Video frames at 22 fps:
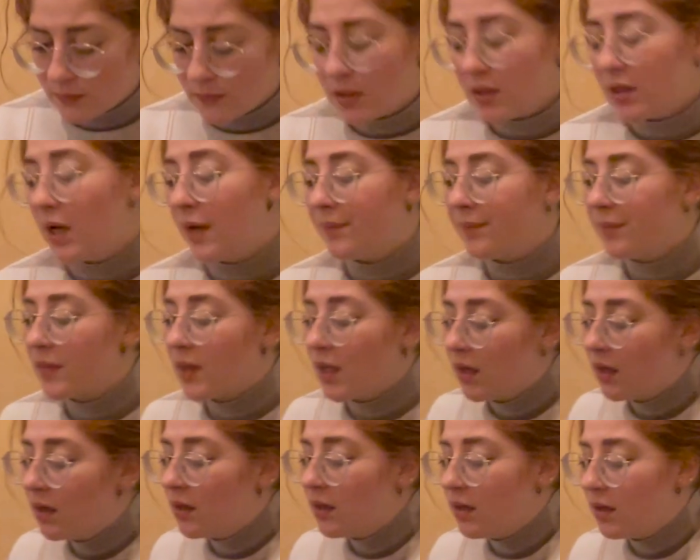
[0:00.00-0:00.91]
Okay.
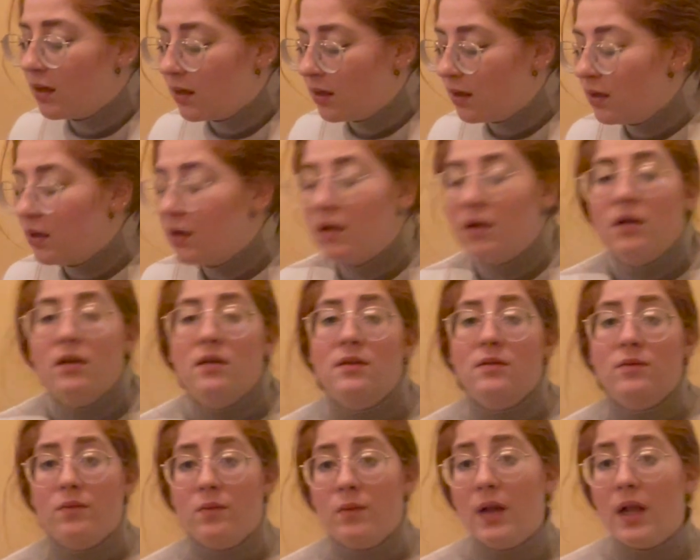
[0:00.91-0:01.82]

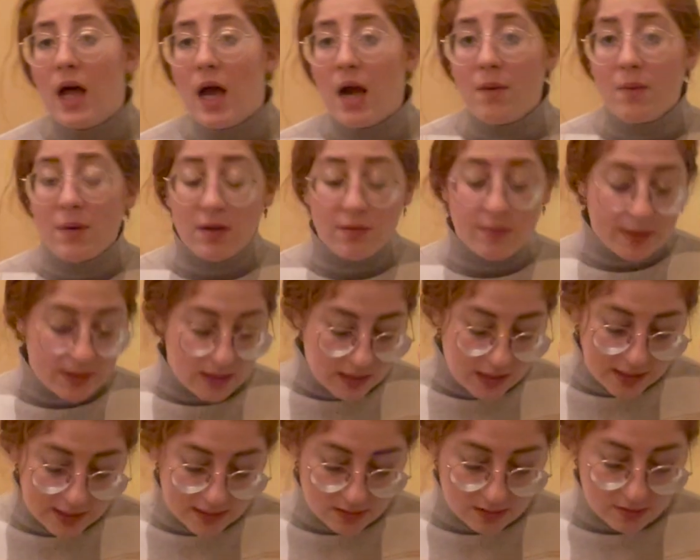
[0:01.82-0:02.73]
Well, I want to read The
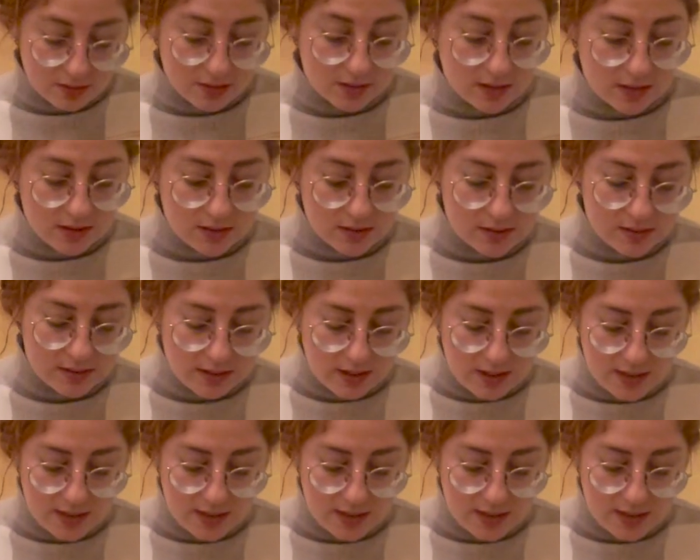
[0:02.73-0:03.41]
Night Circus.